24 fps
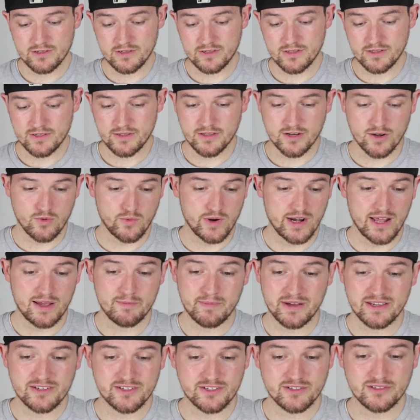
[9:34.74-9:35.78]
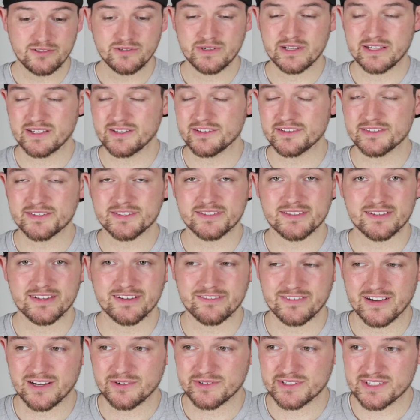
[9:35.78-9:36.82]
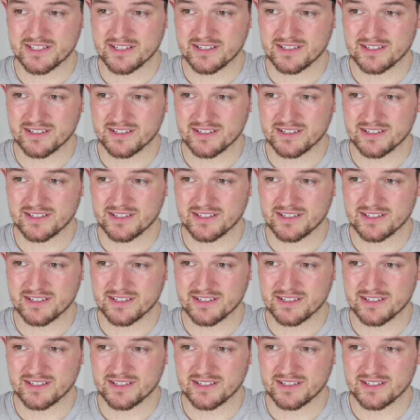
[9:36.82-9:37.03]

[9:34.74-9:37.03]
What I might do is, if I was in the